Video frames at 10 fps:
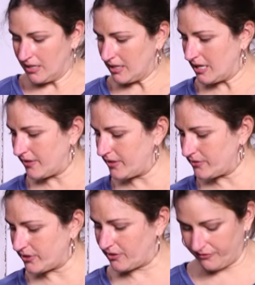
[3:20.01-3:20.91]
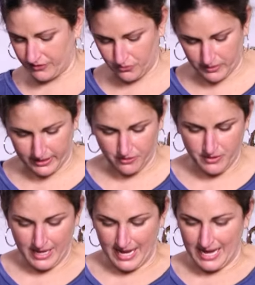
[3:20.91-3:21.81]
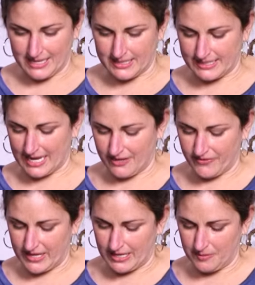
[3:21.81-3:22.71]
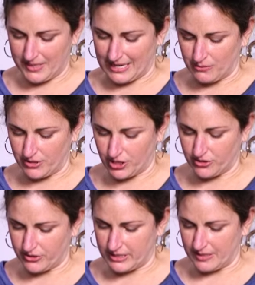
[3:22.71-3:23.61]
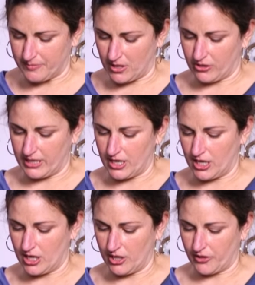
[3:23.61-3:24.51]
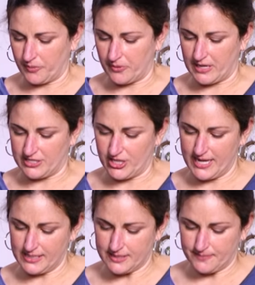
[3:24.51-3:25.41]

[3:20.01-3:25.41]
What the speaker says: cut those off as well and save them, and I will use them on another project.